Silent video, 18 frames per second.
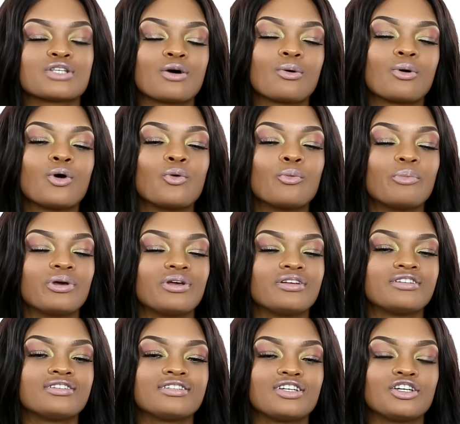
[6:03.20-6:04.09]
I'll
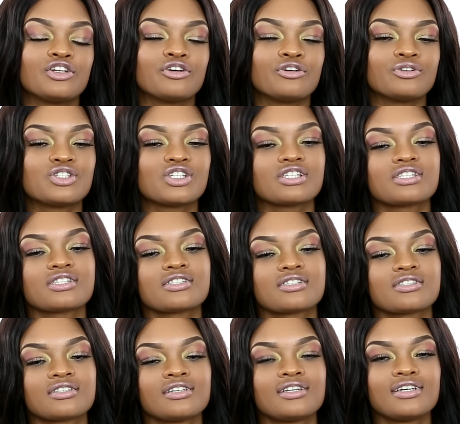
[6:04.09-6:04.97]
open, you know, just
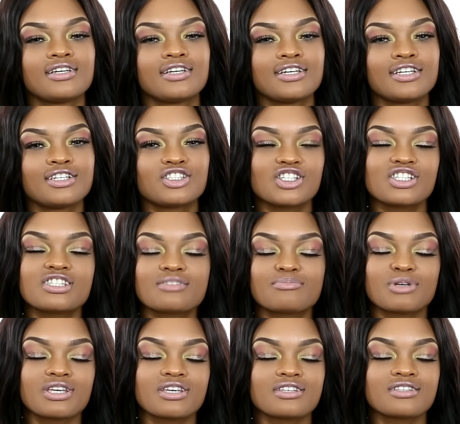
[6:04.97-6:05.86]

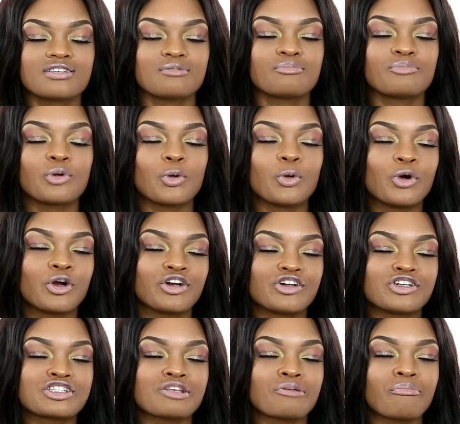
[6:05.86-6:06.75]
just because I'm bored
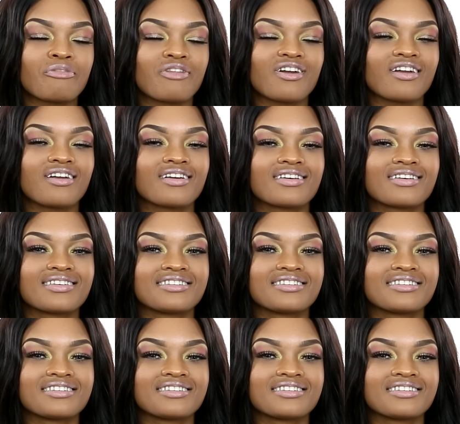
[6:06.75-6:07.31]
or something.